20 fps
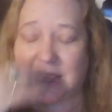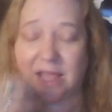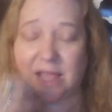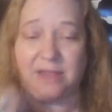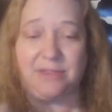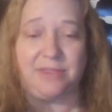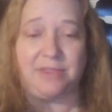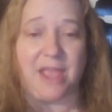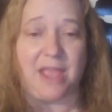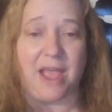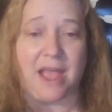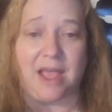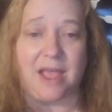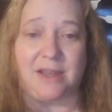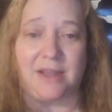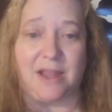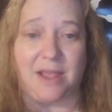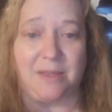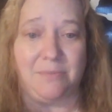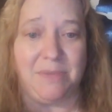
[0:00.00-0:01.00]
get
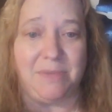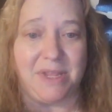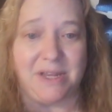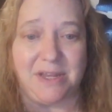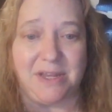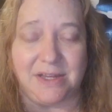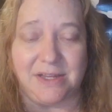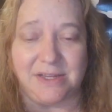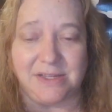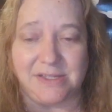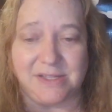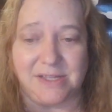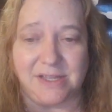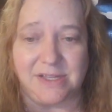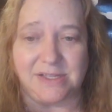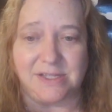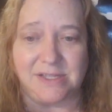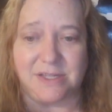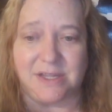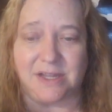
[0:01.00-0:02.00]
that immediate
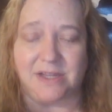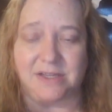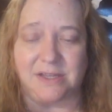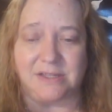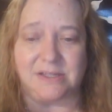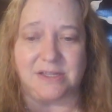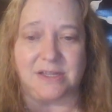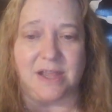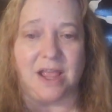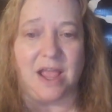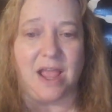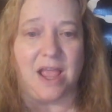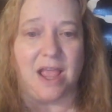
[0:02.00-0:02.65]
assistance